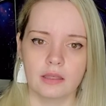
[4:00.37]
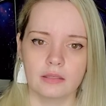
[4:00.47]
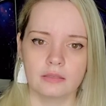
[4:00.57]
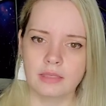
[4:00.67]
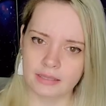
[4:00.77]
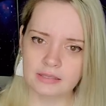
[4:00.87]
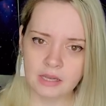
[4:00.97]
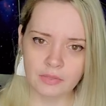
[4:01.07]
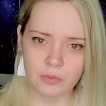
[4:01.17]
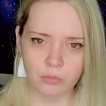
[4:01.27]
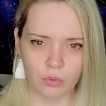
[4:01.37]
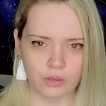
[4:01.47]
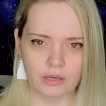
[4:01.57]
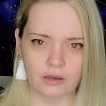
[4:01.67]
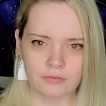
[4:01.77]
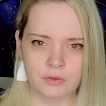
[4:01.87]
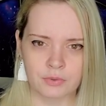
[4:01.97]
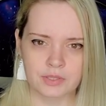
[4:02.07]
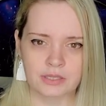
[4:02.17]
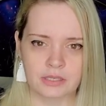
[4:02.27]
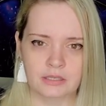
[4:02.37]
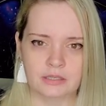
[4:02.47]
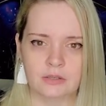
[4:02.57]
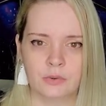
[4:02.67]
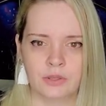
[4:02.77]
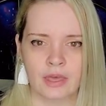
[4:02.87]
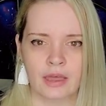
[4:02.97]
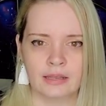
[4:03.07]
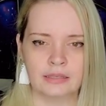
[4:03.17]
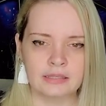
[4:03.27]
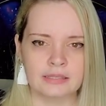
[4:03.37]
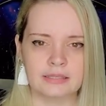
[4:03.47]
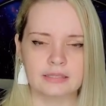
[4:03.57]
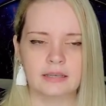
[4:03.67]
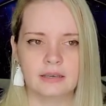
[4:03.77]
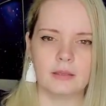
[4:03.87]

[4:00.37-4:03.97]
that's not the point of those scenes, or that at least